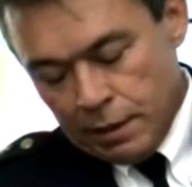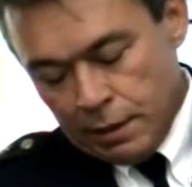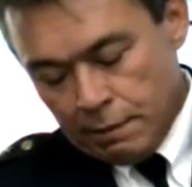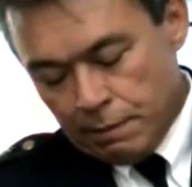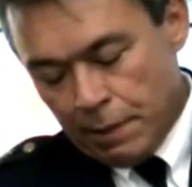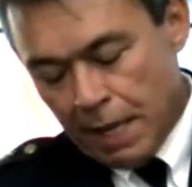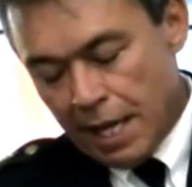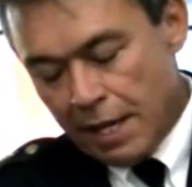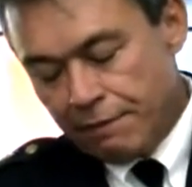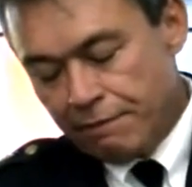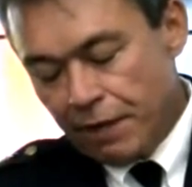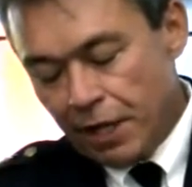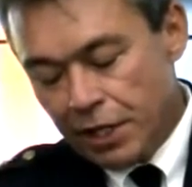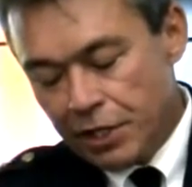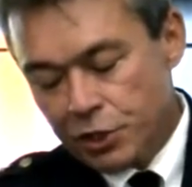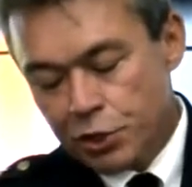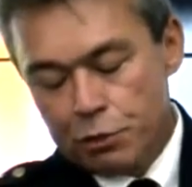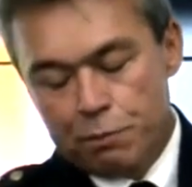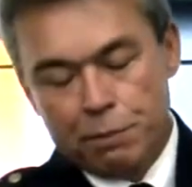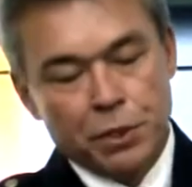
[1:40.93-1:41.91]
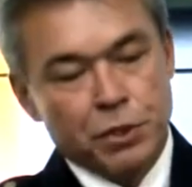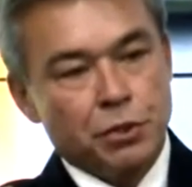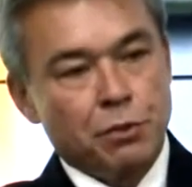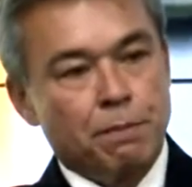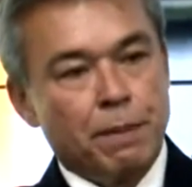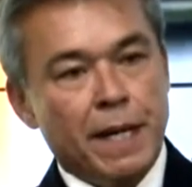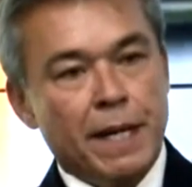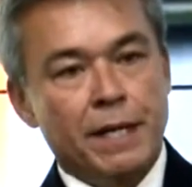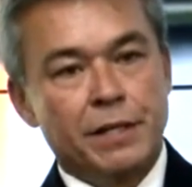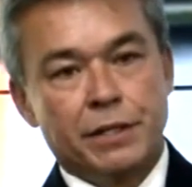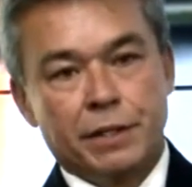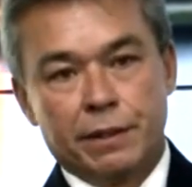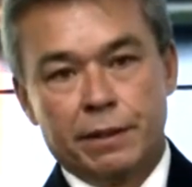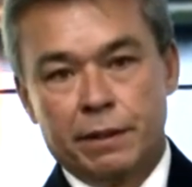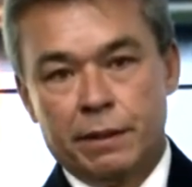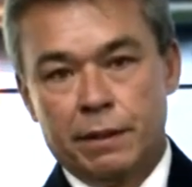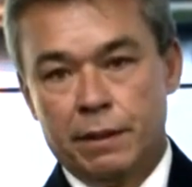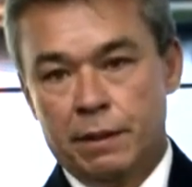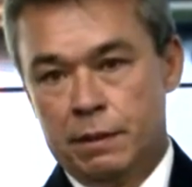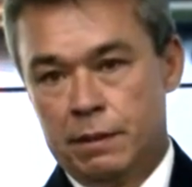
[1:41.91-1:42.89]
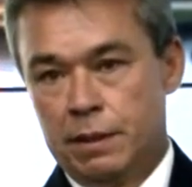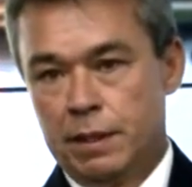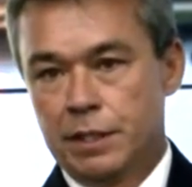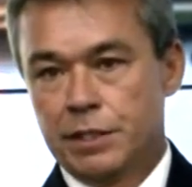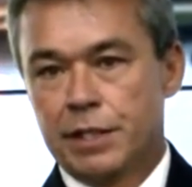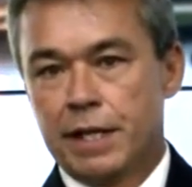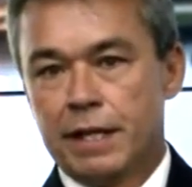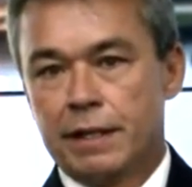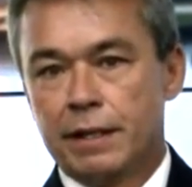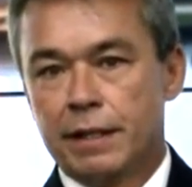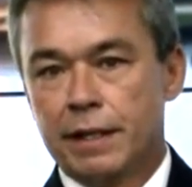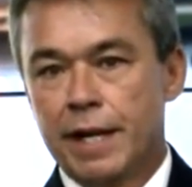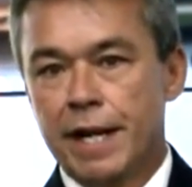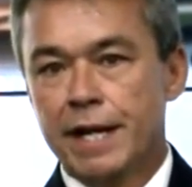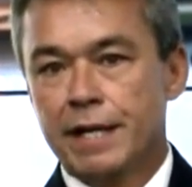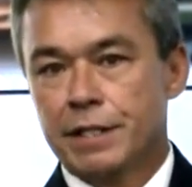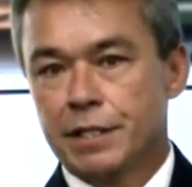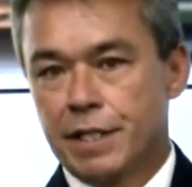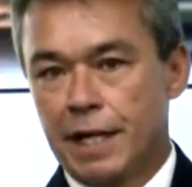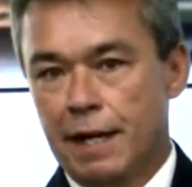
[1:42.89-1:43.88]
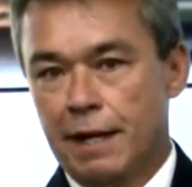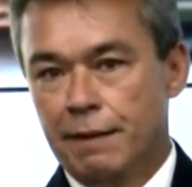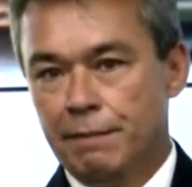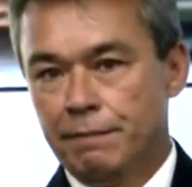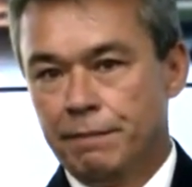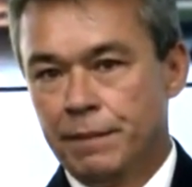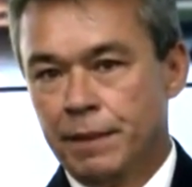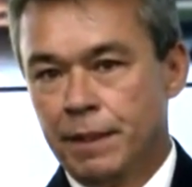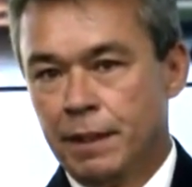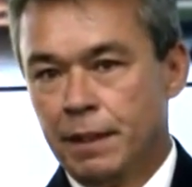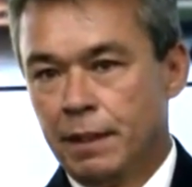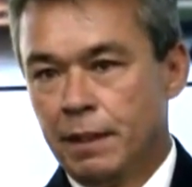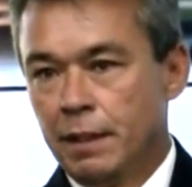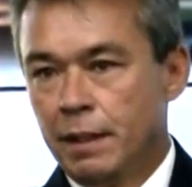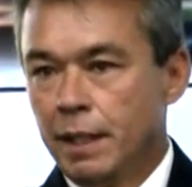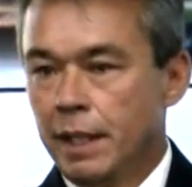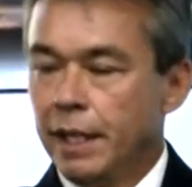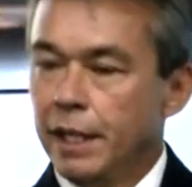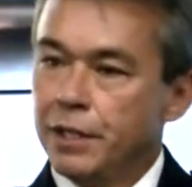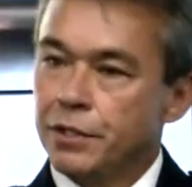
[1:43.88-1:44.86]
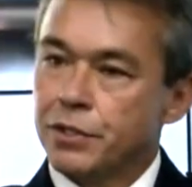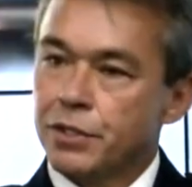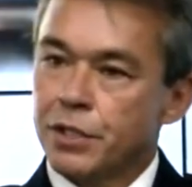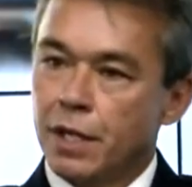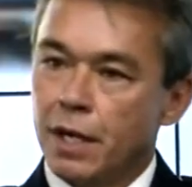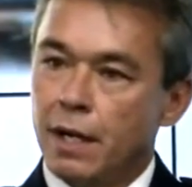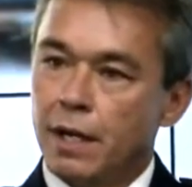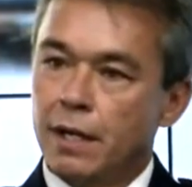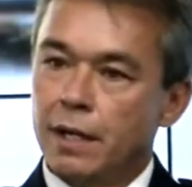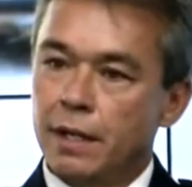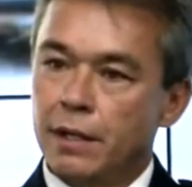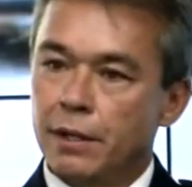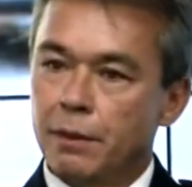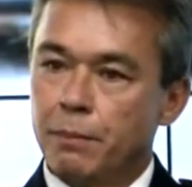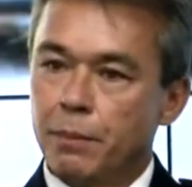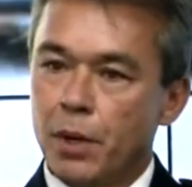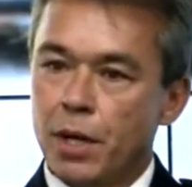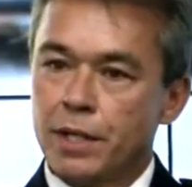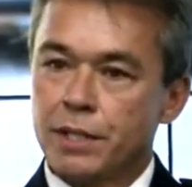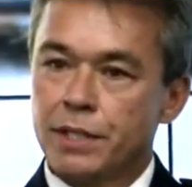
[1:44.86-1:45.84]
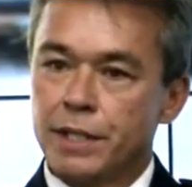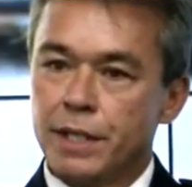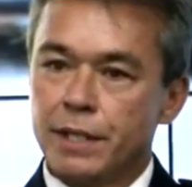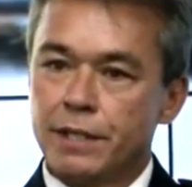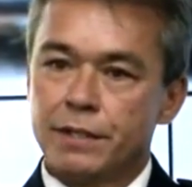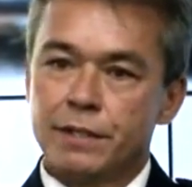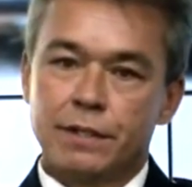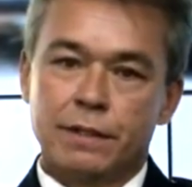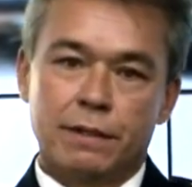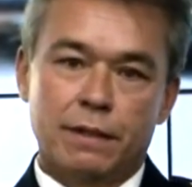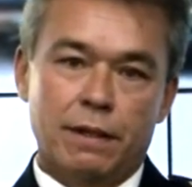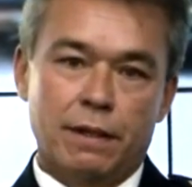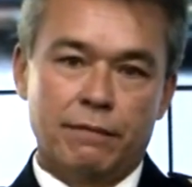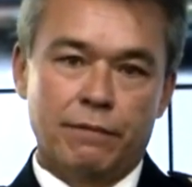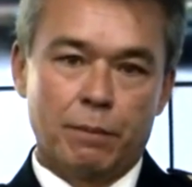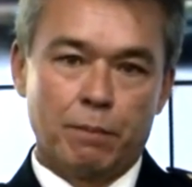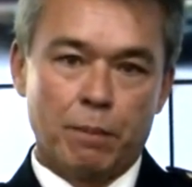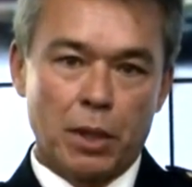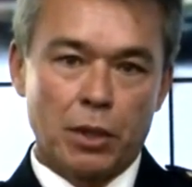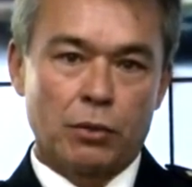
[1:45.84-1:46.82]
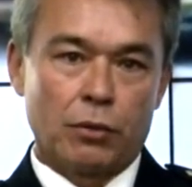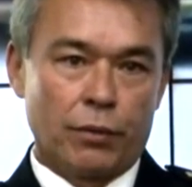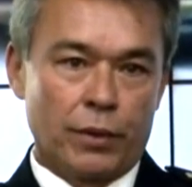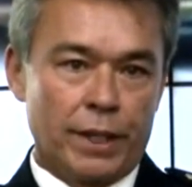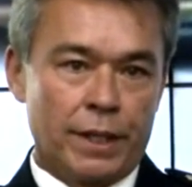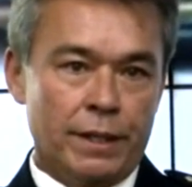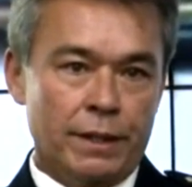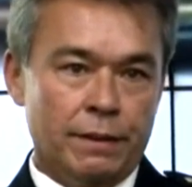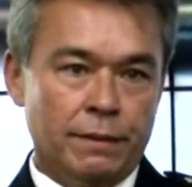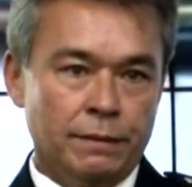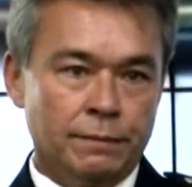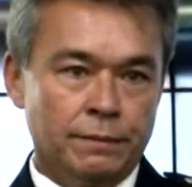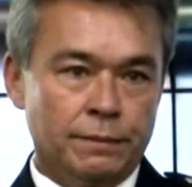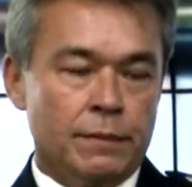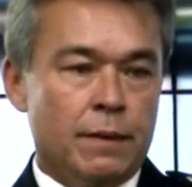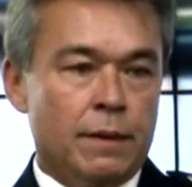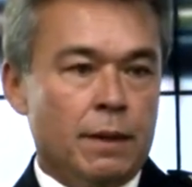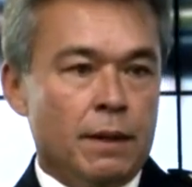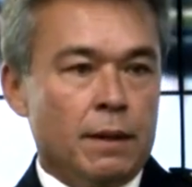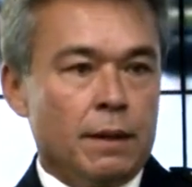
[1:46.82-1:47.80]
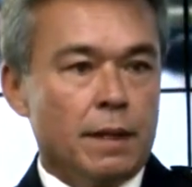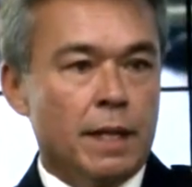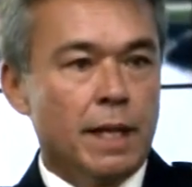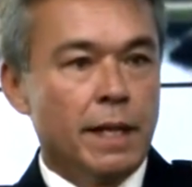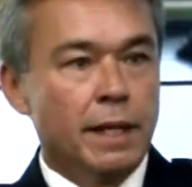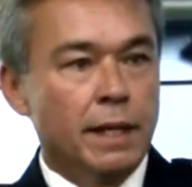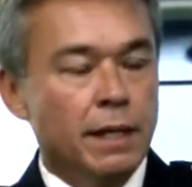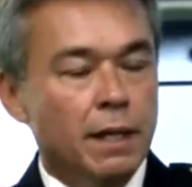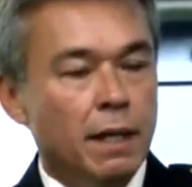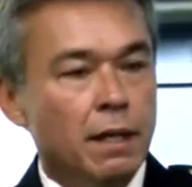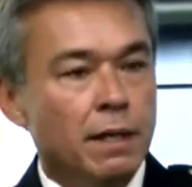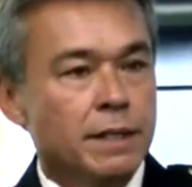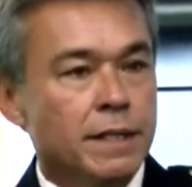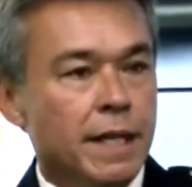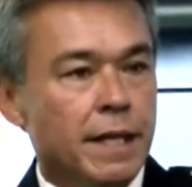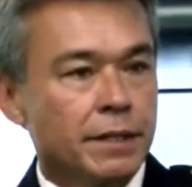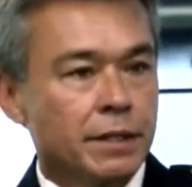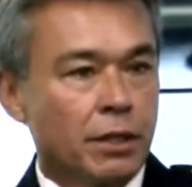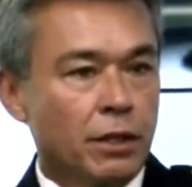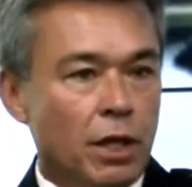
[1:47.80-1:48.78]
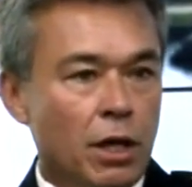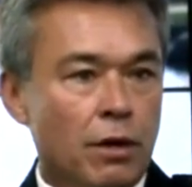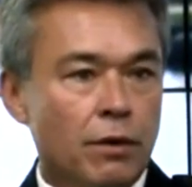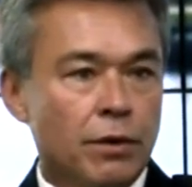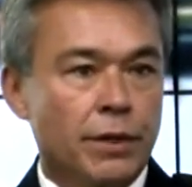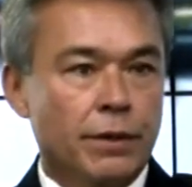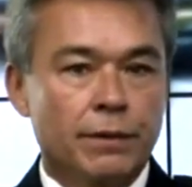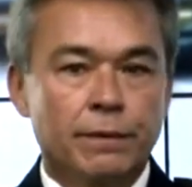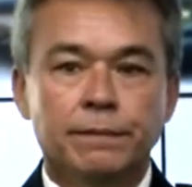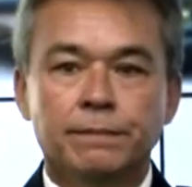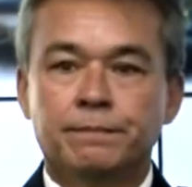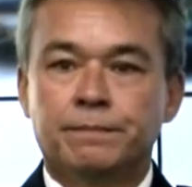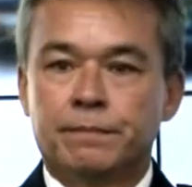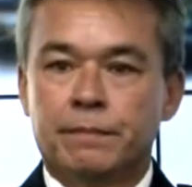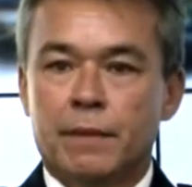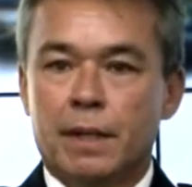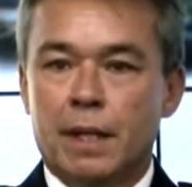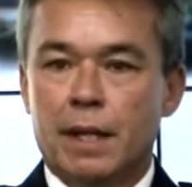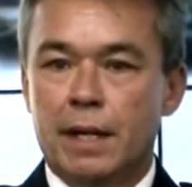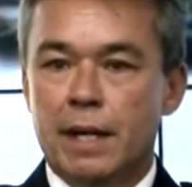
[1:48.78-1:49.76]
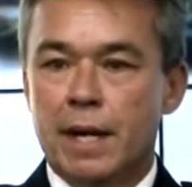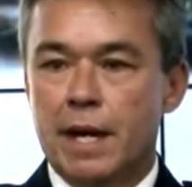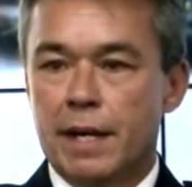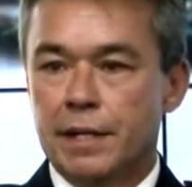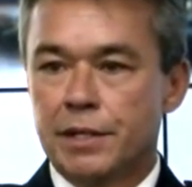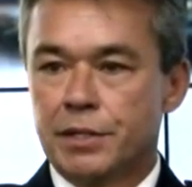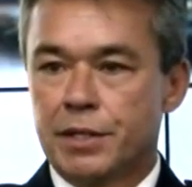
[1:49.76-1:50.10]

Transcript: My advice to Mr. Paget is that the next time he is caught in the process of a burglary, that he contact a lawyer and not